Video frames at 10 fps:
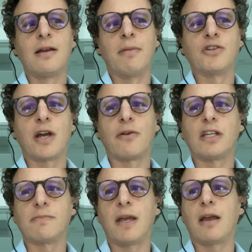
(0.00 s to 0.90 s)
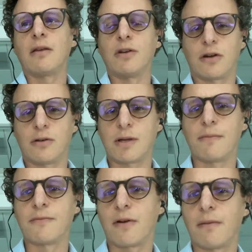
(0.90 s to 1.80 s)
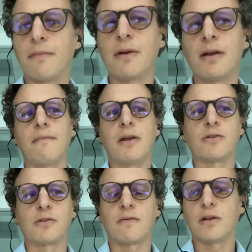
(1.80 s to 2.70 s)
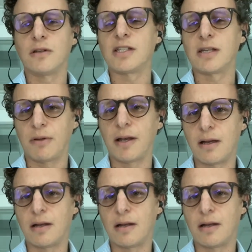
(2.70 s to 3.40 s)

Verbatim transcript: But generally speaking, the returns come from you know sort of good discipline in